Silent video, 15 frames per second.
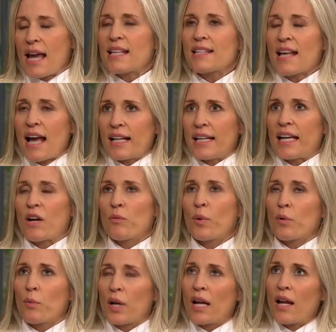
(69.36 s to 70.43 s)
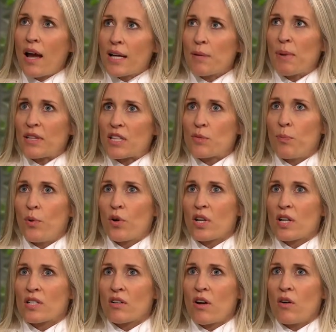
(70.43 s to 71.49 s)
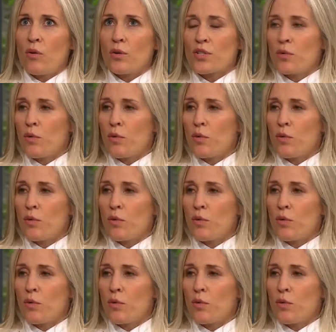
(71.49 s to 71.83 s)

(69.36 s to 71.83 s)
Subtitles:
Exactly. And what I like about this book, because all too